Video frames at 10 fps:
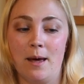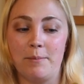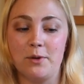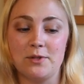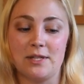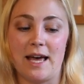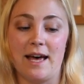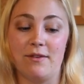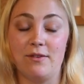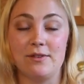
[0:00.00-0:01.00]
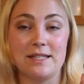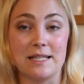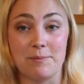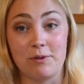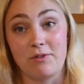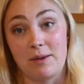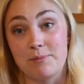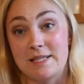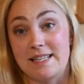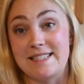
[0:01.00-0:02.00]
bottled at
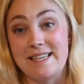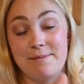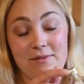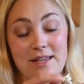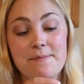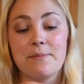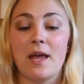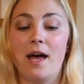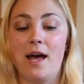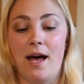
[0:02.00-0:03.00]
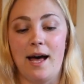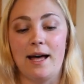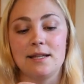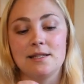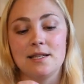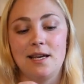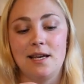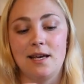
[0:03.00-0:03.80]
56.5% ABV, and